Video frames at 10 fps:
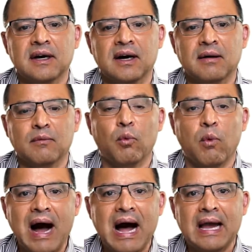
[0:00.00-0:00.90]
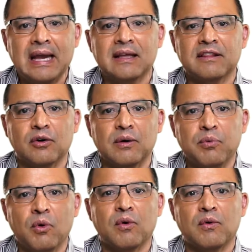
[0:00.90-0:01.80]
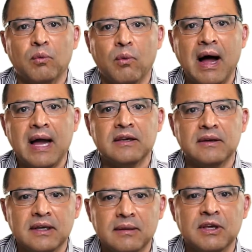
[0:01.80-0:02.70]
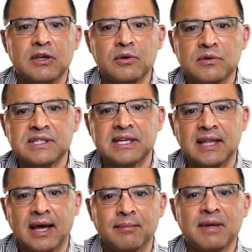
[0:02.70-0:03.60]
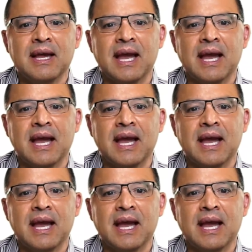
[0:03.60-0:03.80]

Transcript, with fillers: Uh, why they're important, why you need to be using them,